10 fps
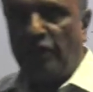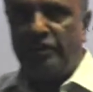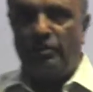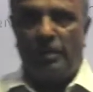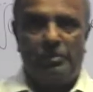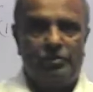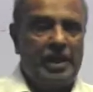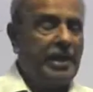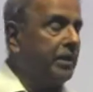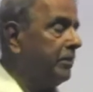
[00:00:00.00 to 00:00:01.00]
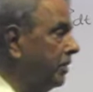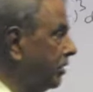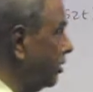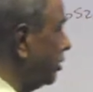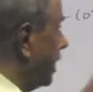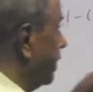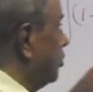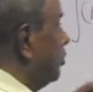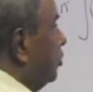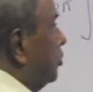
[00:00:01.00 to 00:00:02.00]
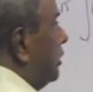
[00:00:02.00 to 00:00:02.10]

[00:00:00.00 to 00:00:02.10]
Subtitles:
understand what I'm saying? Look, I could do